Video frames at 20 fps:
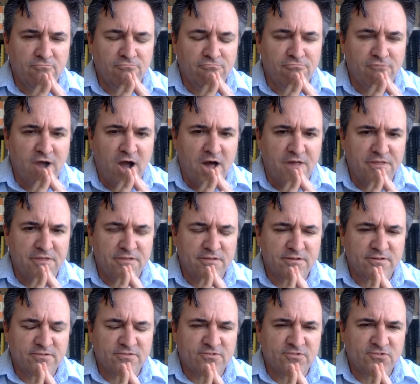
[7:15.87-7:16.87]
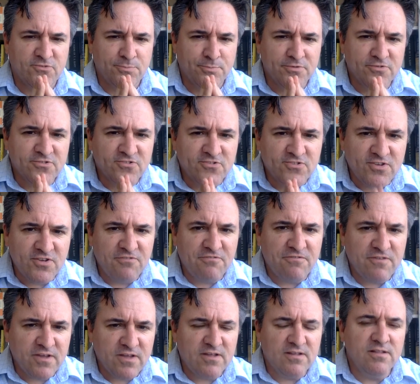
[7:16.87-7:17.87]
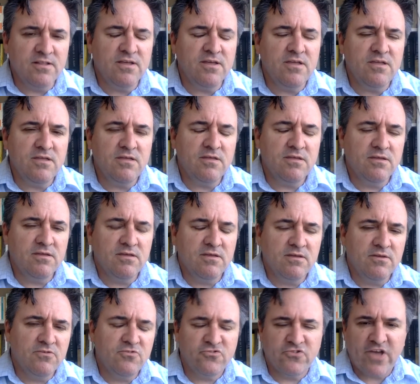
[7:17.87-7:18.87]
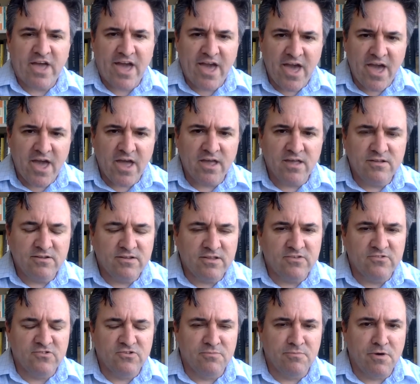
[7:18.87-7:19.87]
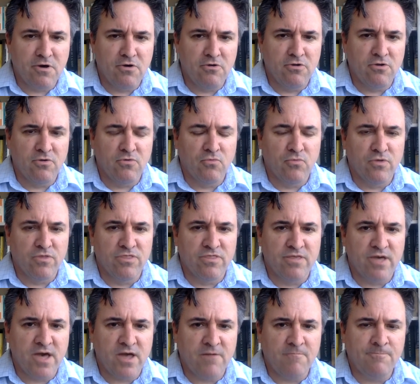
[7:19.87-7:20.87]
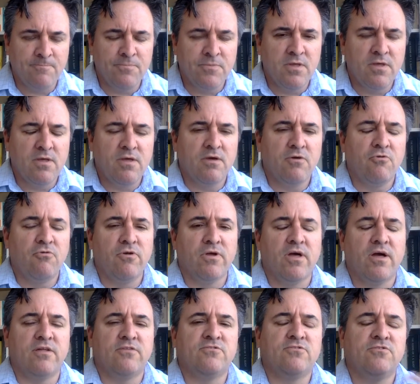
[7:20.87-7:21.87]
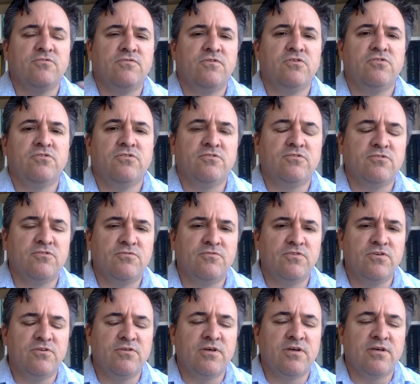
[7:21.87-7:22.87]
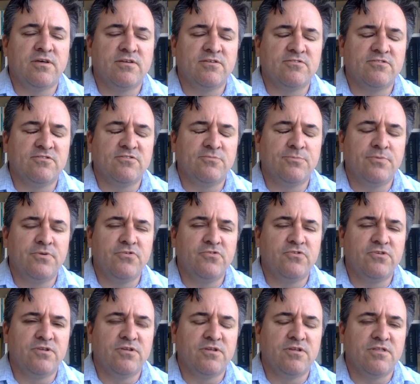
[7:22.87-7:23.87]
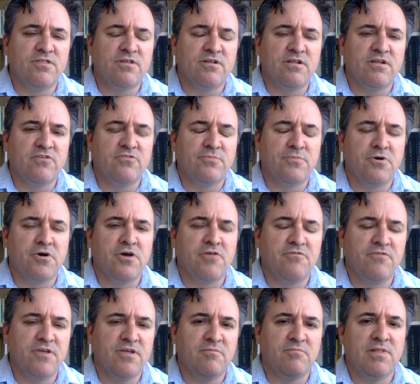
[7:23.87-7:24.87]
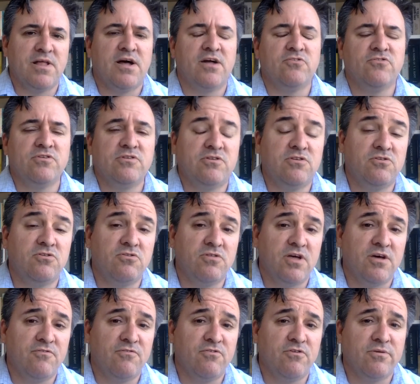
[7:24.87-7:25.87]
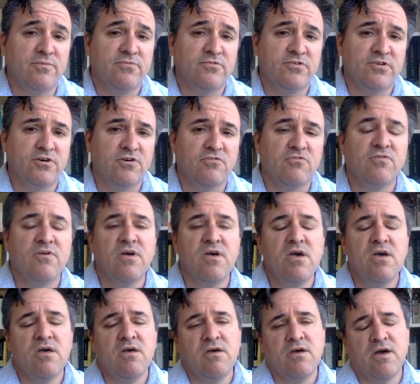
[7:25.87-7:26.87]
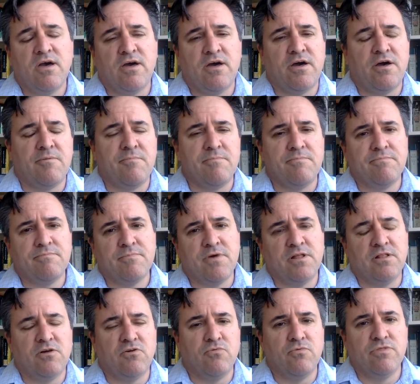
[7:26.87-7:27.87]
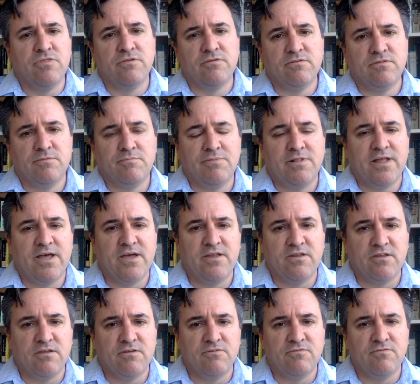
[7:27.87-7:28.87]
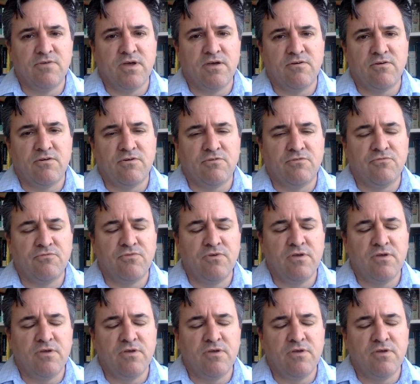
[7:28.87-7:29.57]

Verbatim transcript: rather than specifically tag Desdemona with that creates sufficient uh, suspicion in Othello's mind for him largely to do that for himself, um, along with the, the, planting of, of